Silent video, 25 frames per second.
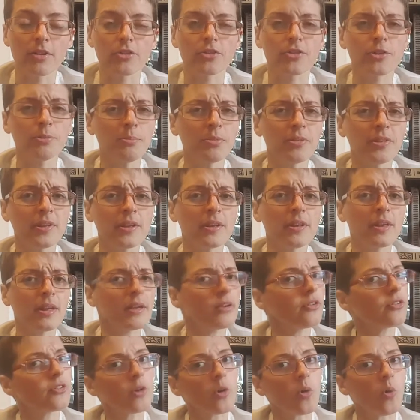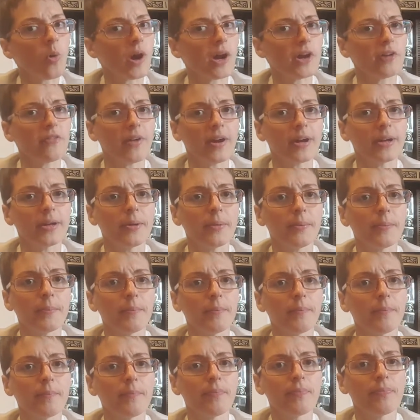that something isn't quite right.
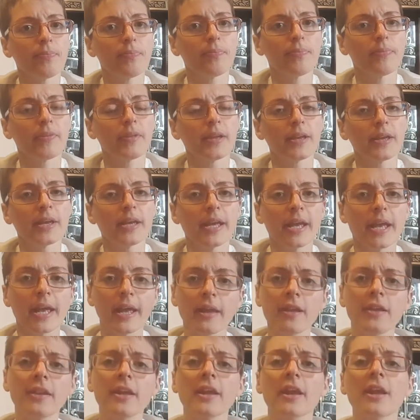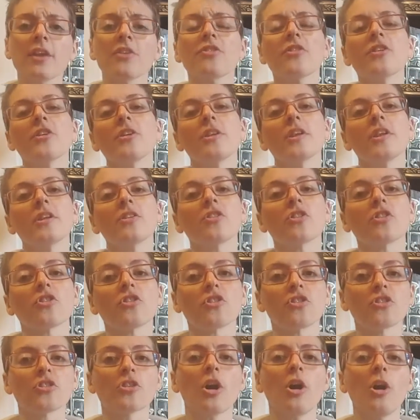It indicates that you need to
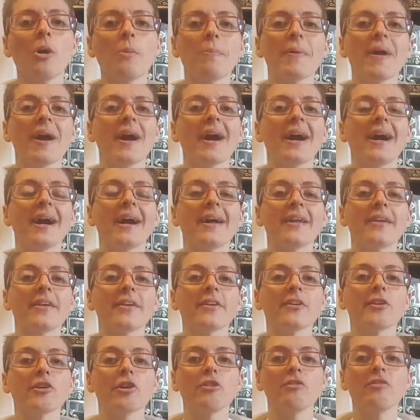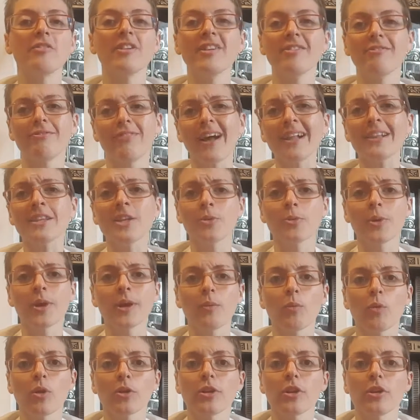stop and
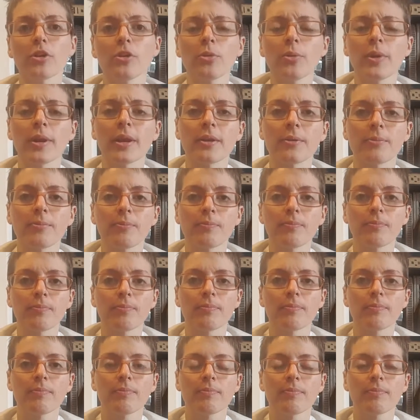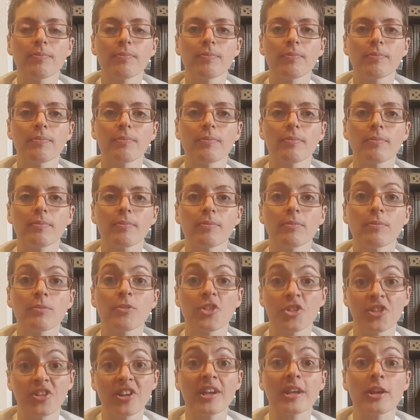reevaluate what you're doing.
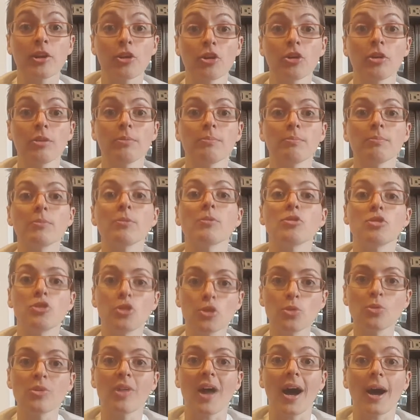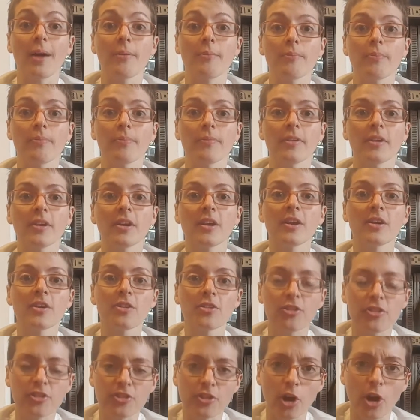So take note, do that.
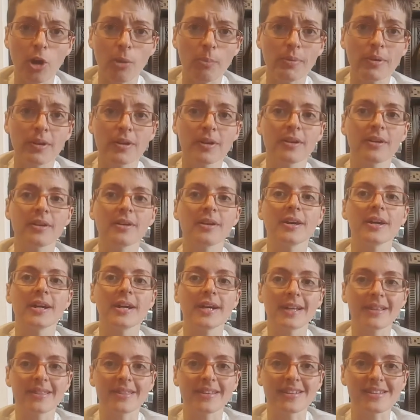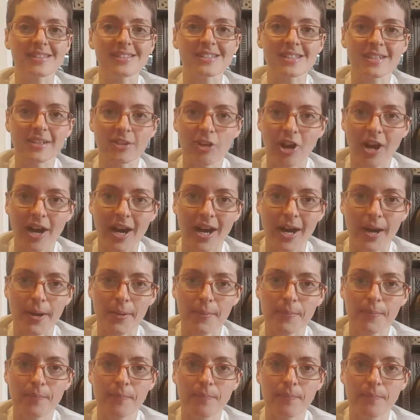Stop and listen to your heart.